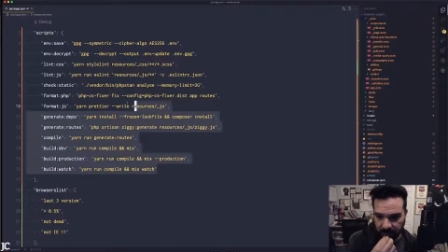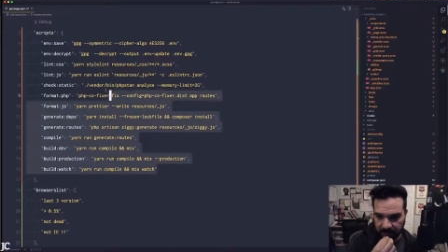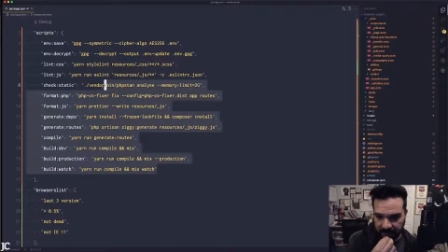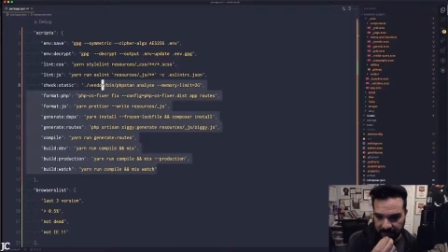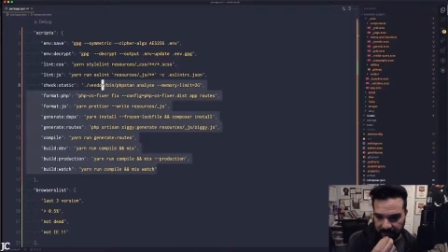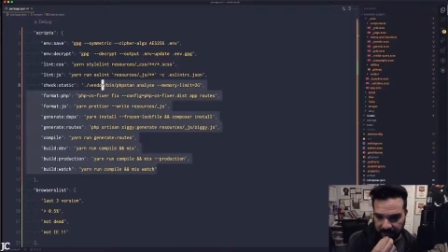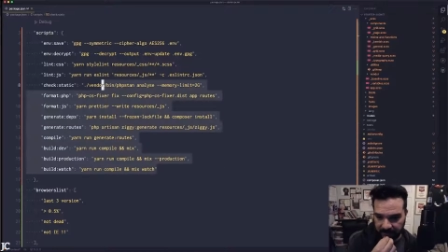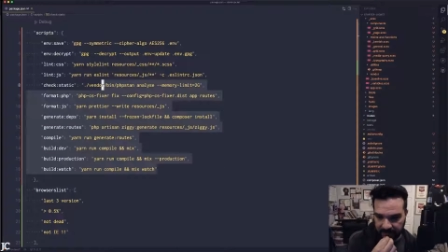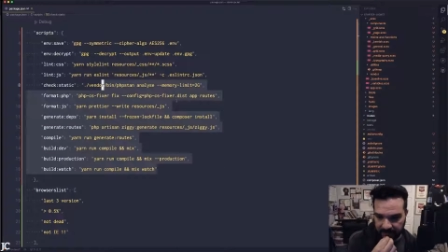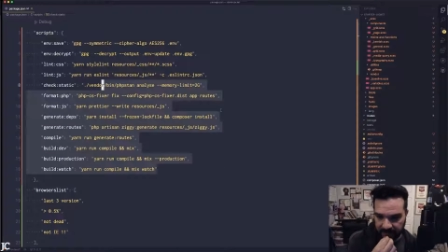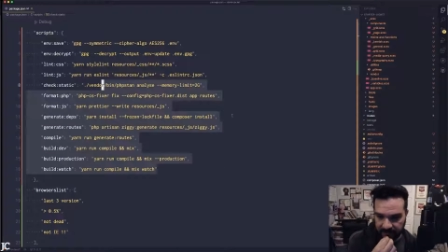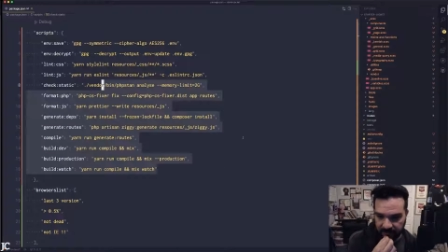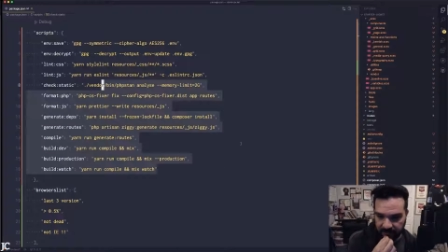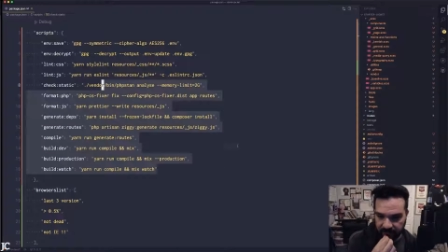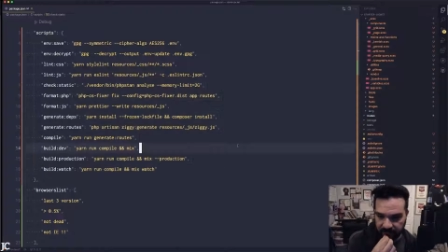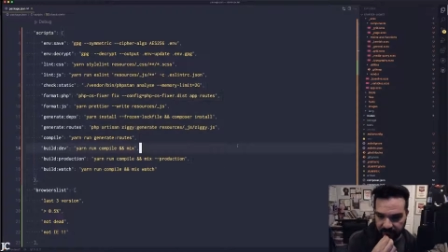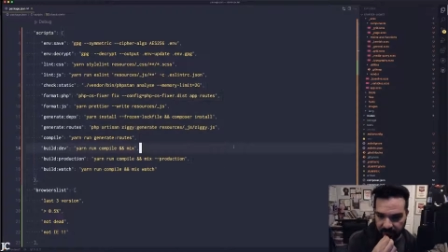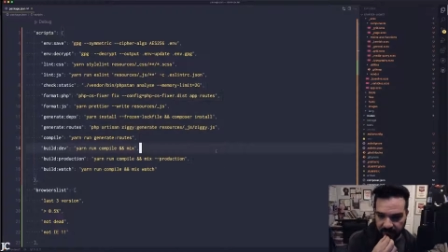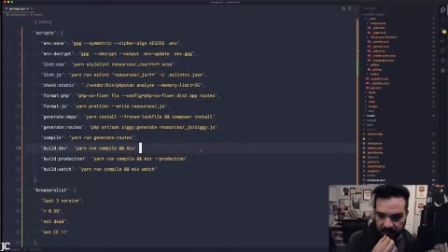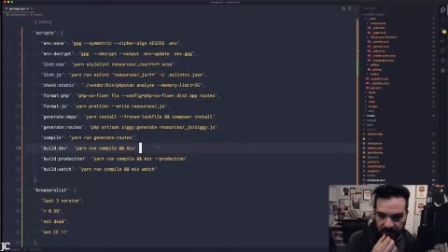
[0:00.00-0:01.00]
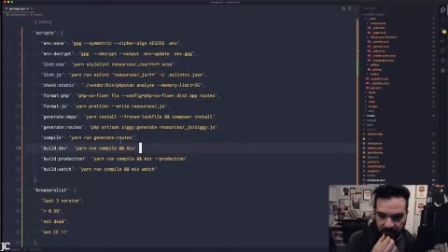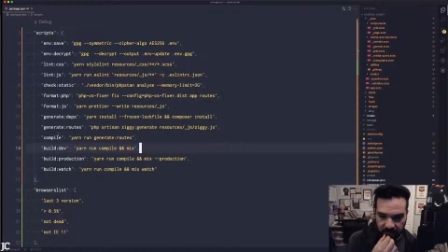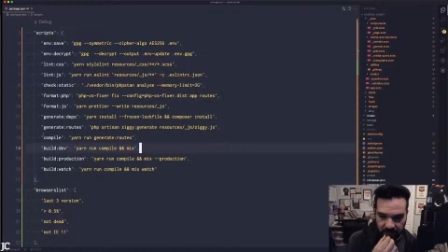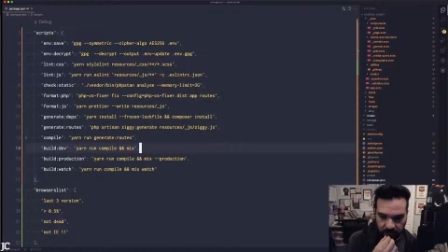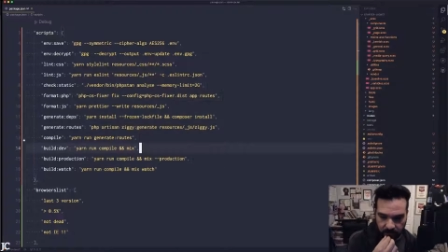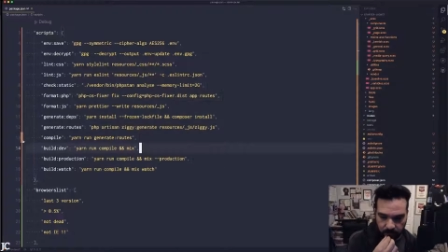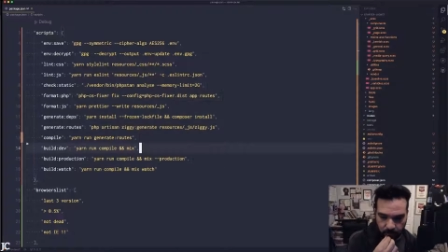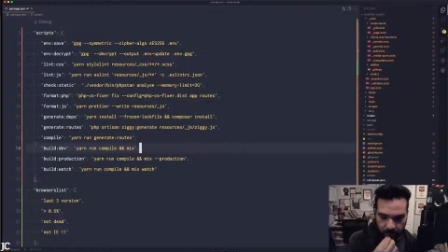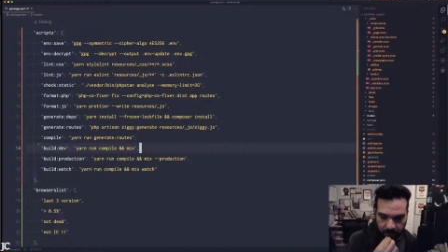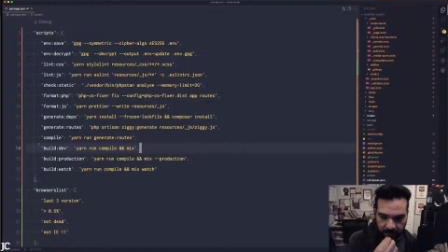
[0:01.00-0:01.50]
Ziggy stuff,
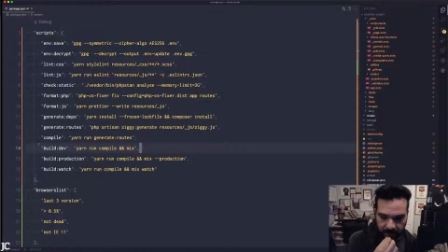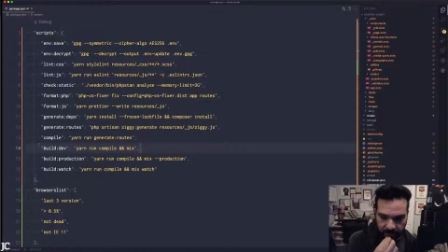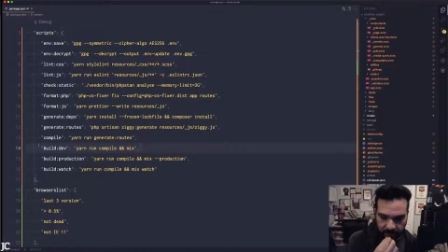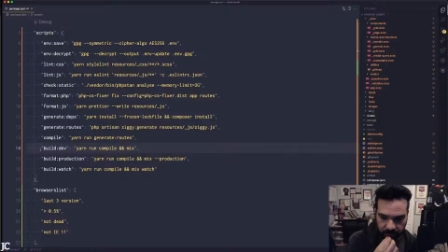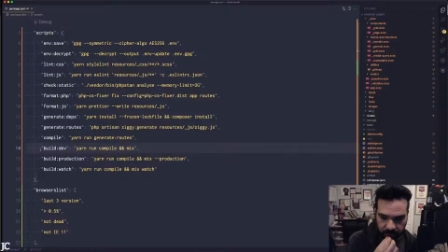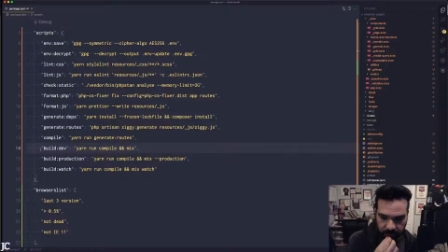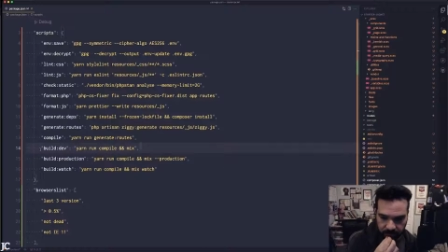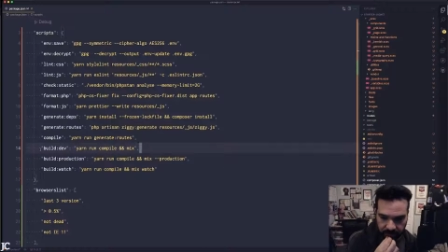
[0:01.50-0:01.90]
the way I